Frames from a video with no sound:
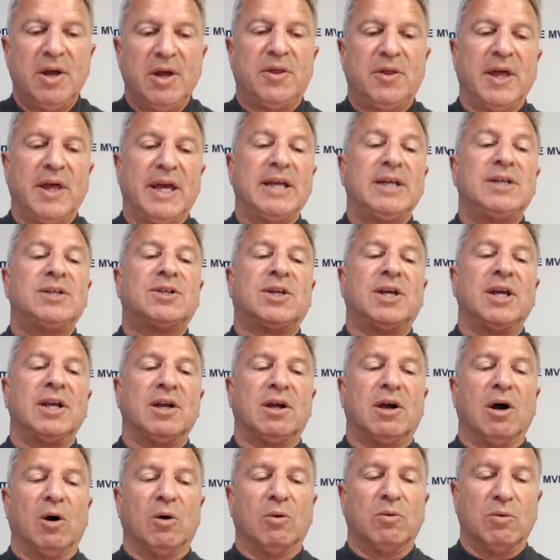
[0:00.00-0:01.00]
Things can
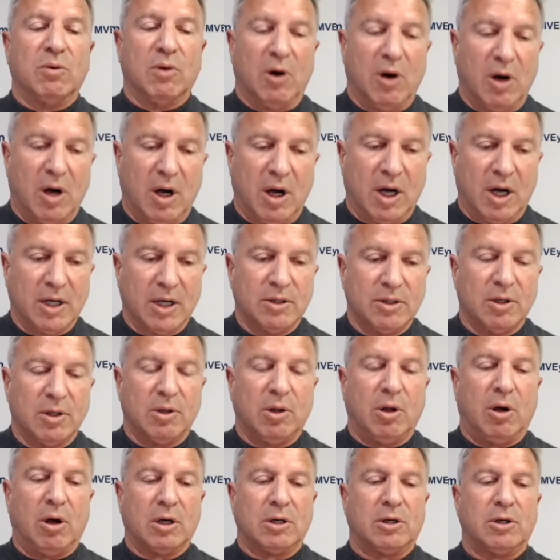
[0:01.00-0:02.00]
go wrong the
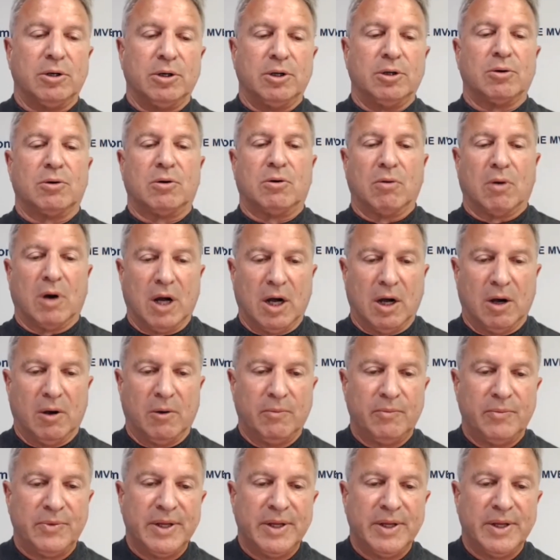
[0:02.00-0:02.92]
longer you grow.